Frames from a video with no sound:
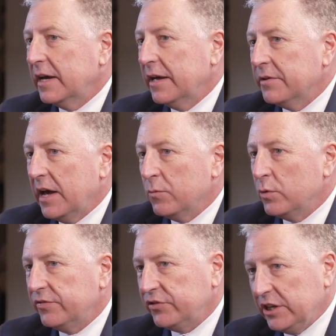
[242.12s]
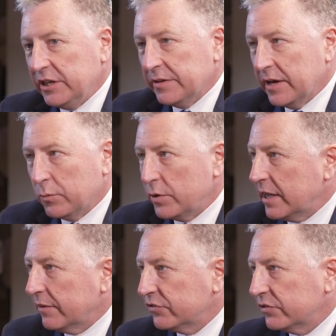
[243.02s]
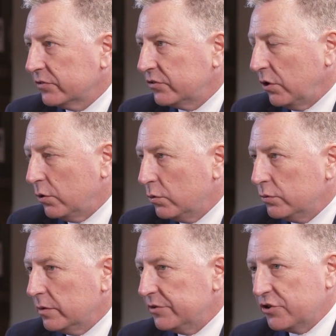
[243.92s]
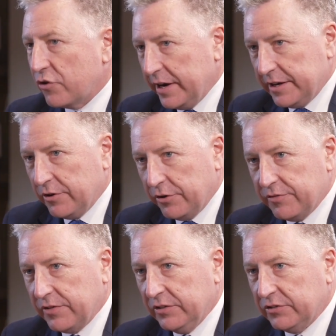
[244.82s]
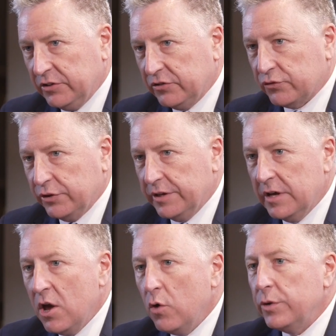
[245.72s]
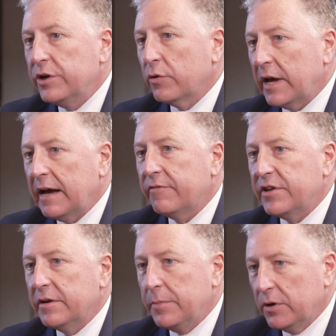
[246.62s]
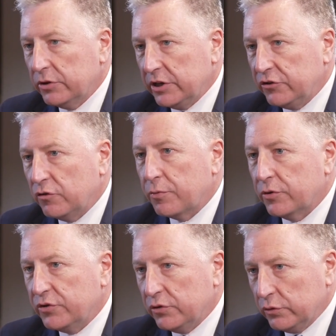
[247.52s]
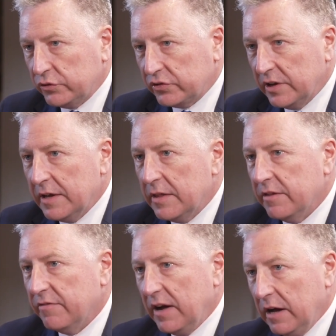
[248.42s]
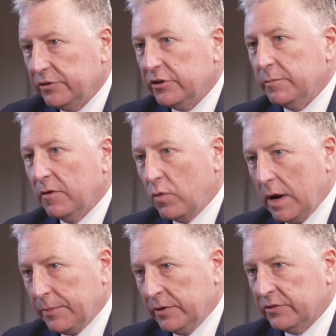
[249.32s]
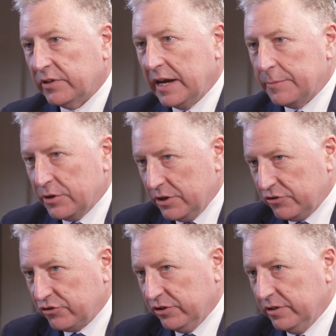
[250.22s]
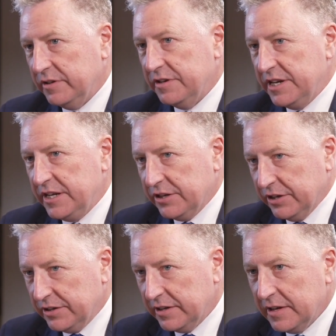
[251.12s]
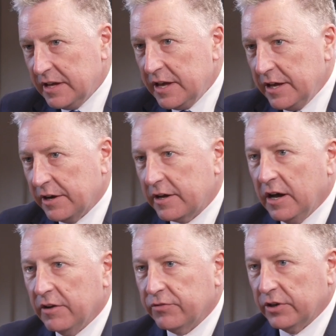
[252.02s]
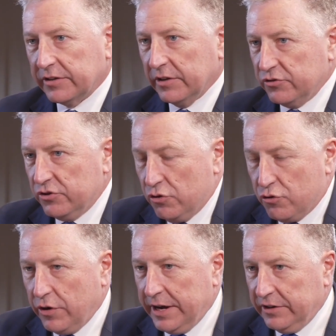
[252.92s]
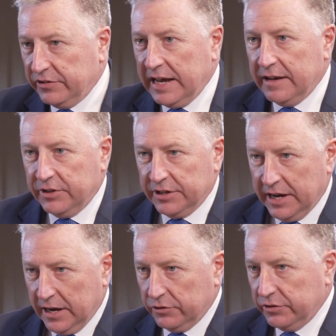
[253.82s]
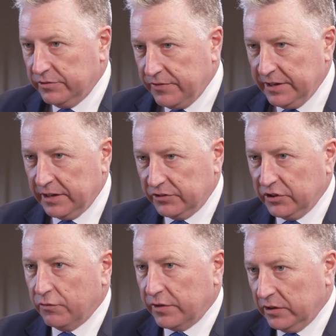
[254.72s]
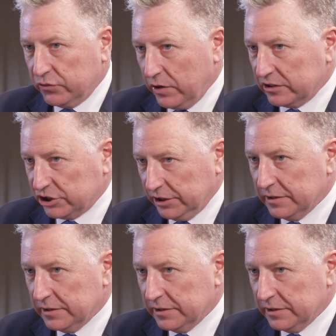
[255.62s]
and we've seen that we have so degraded our defense industry. We don't have the ability to produce the volume of weapons and ammunition needed in a conflict that Ukraine is having now to defending itself against Russia.